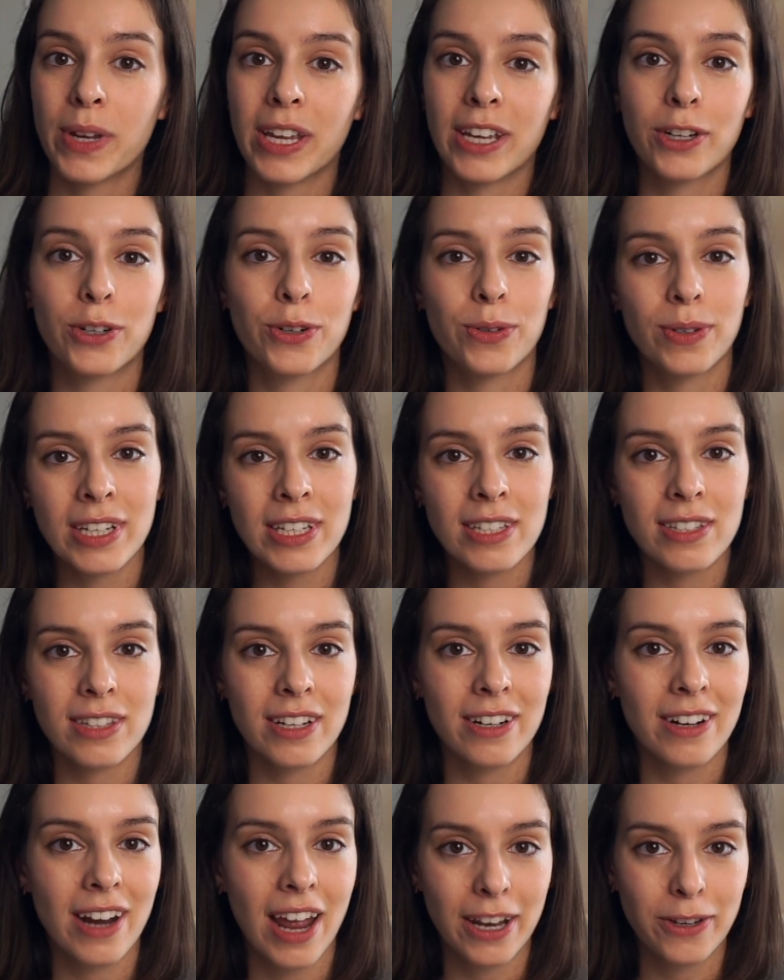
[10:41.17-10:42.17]
increase
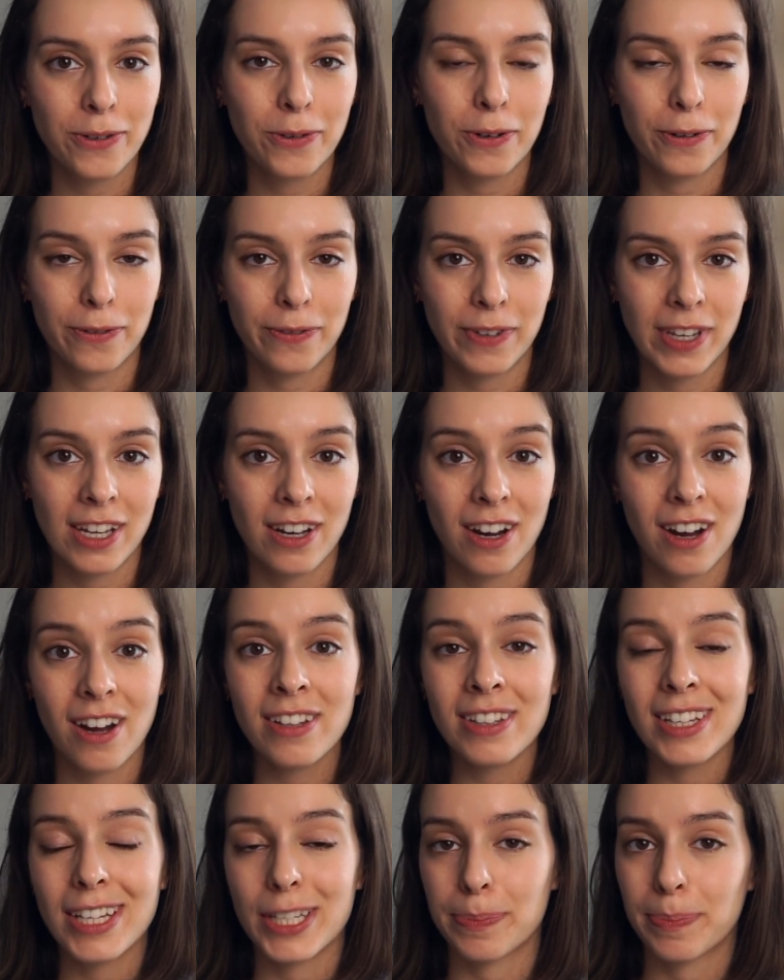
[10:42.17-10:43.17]
their annual fee
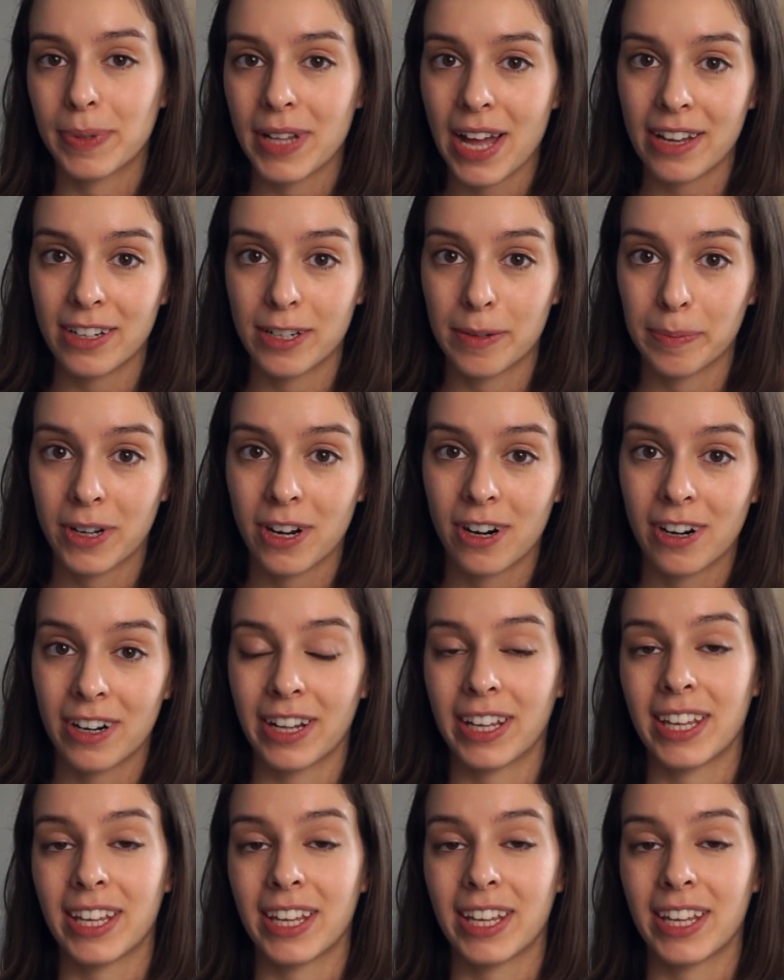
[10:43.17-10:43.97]
on this platinum card